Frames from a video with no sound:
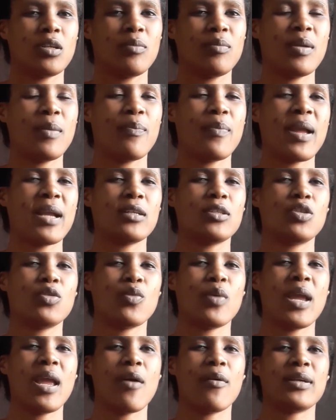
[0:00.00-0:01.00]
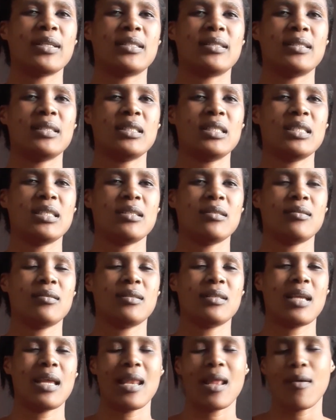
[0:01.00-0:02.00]
back to where I was sitting,
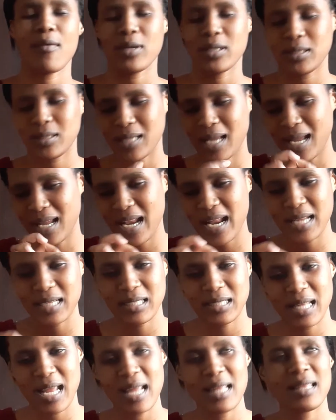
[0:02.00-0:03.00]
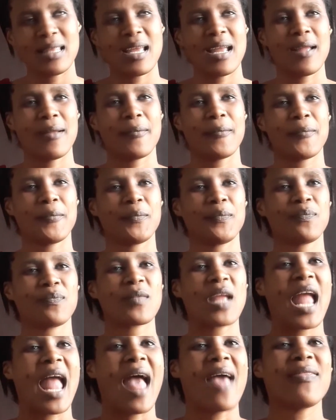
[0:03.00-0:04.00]
and I stayed there.
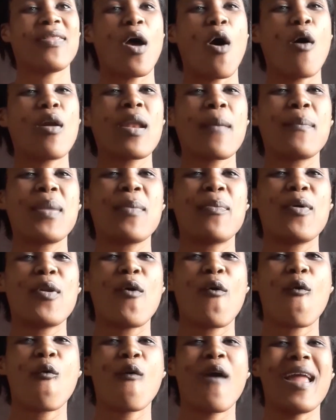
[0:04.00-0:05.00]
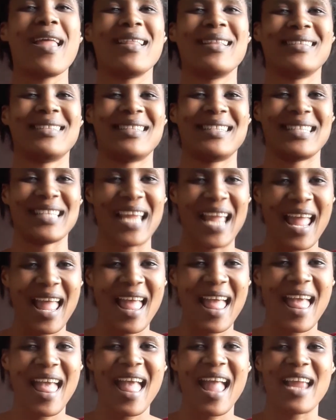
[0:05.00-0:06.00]
And the only people who were there,
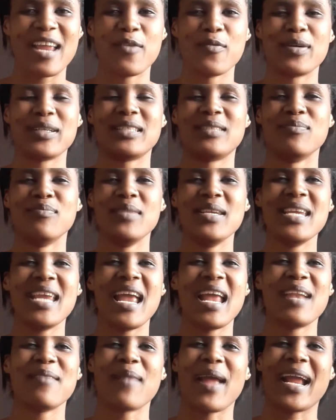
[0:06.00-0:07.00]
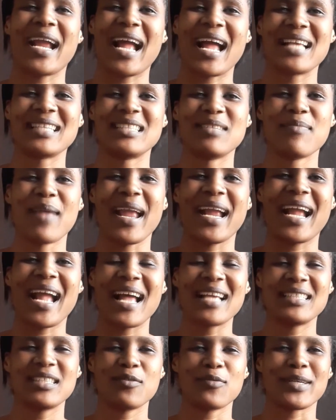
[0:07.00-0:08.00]
it was me and my cousin. My
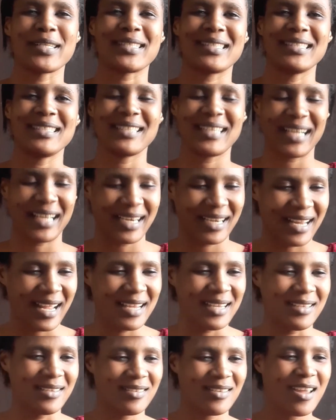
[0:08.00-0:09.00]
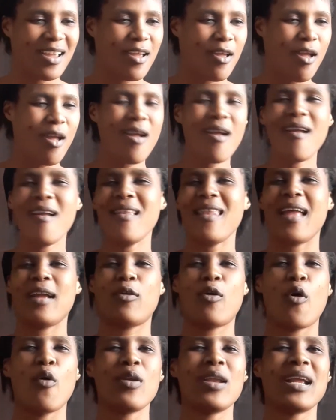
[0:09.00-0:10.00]
cousin was still crying, like
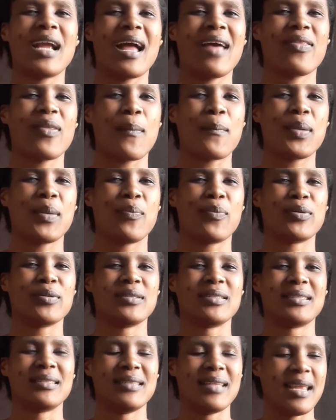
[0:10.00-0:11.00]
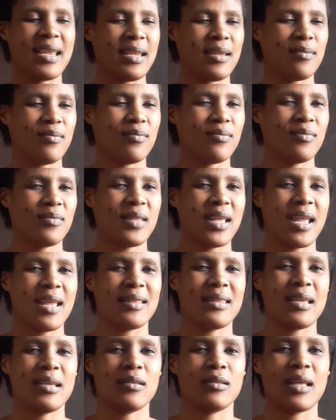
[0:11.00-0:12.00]
calling other people's name.
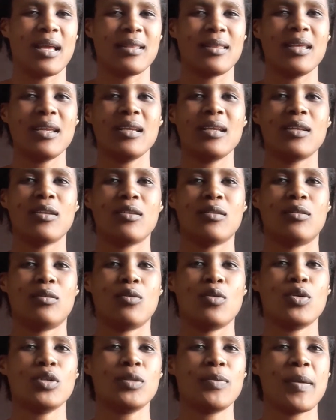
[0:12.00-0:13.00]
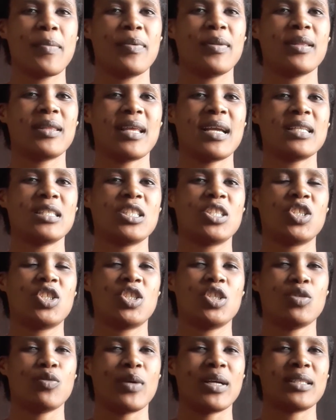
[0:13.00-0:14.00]
I think those people that
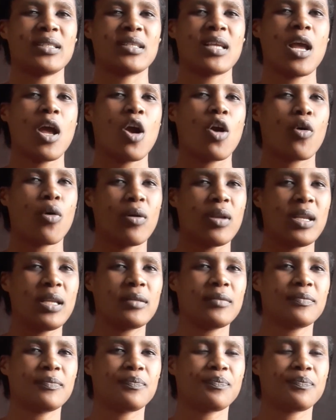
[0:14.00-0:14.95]
she was calling,